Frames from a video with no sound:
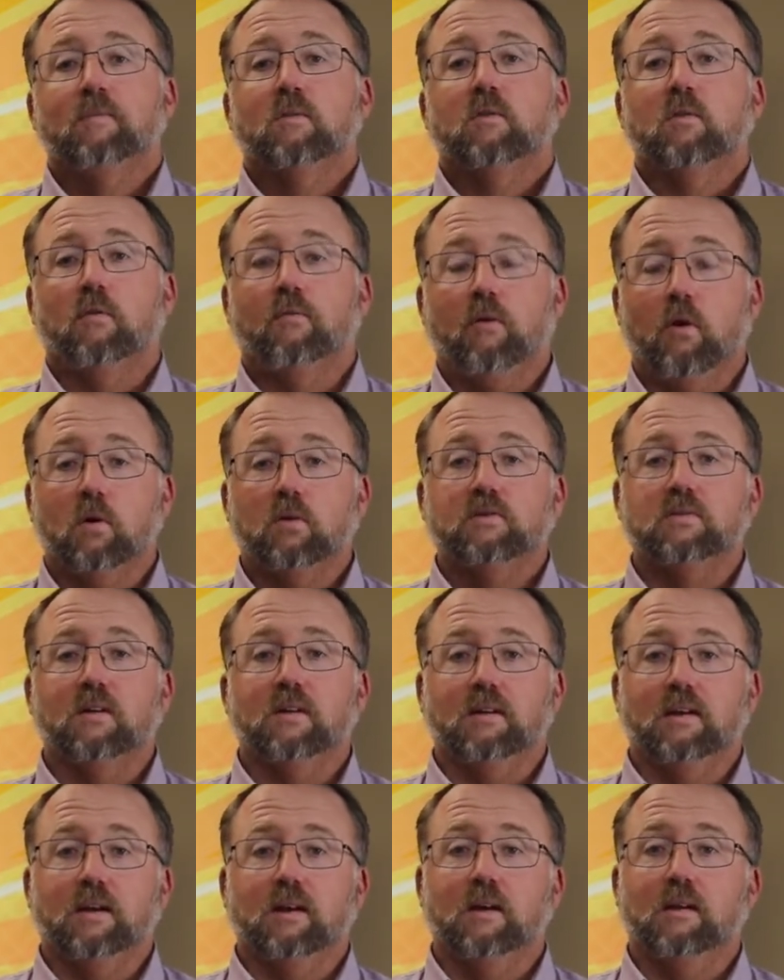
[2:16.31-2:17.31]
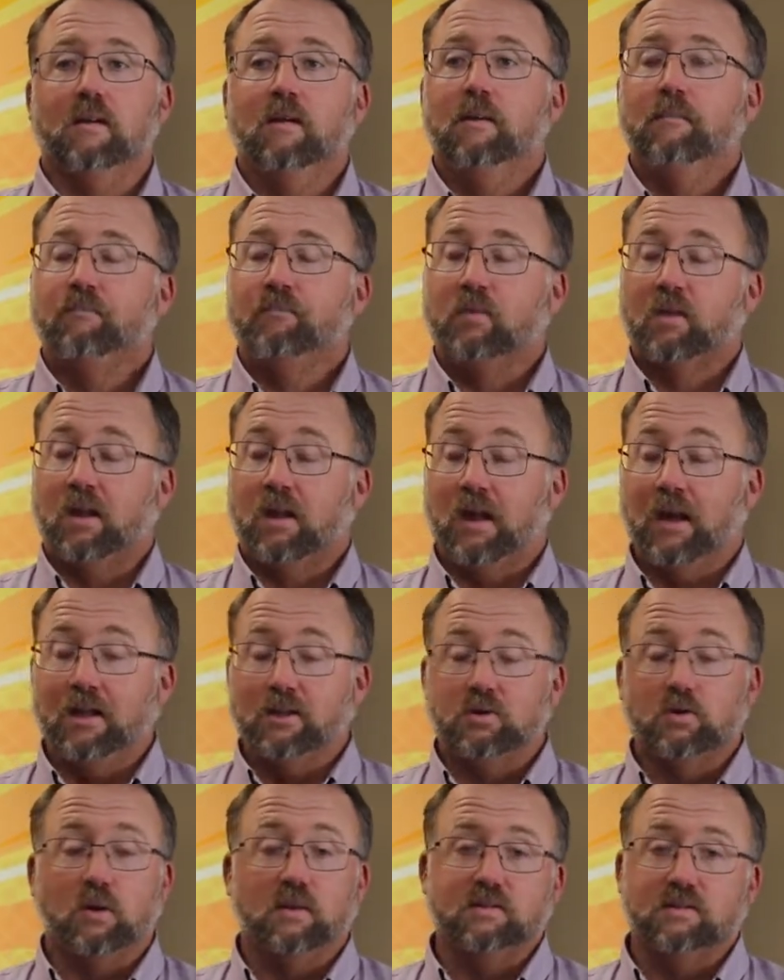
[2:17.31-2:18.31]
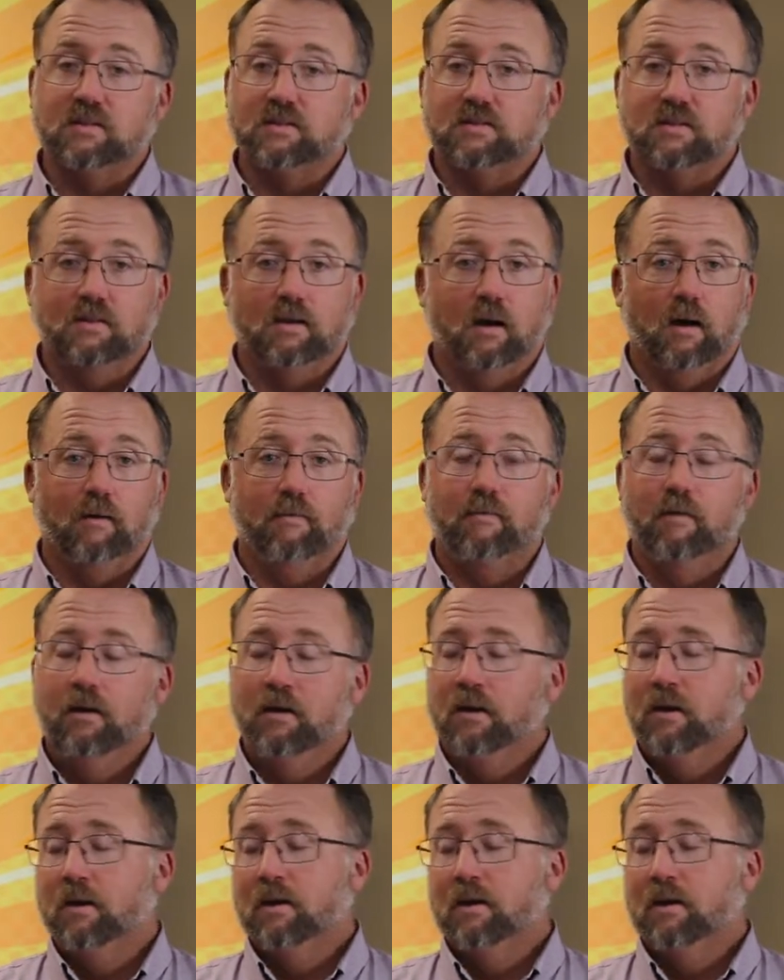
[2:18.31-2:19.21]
So folks, again, can't stress this enough.